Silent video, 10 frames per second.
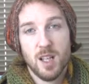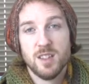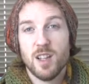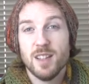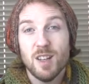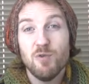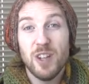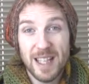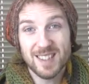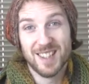So there's a
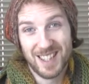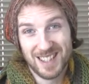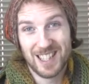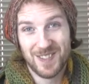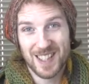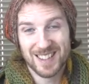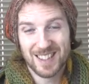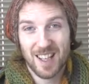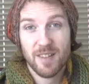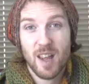reason it's
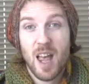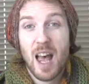expensive,